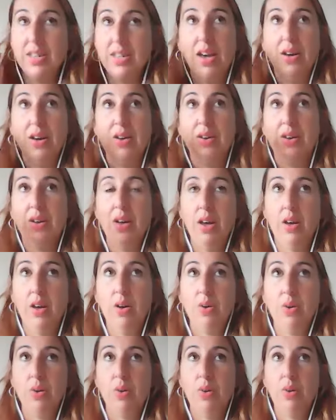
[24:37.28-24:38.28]
go,
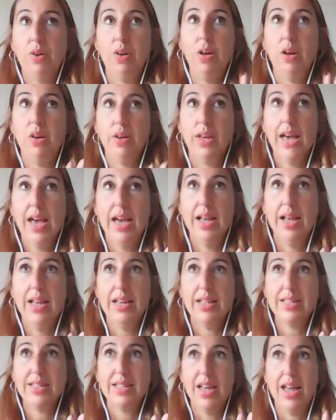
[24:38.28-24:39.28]
oh okay,
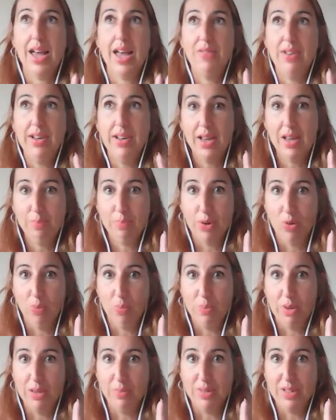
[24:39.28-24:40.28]
it's like having light
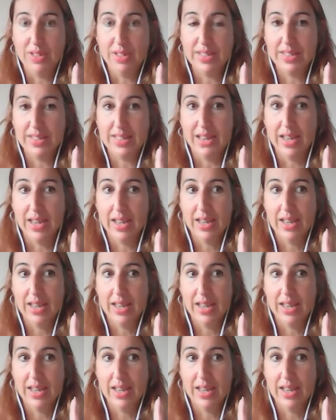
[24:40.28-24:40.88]
bulb moments. It's like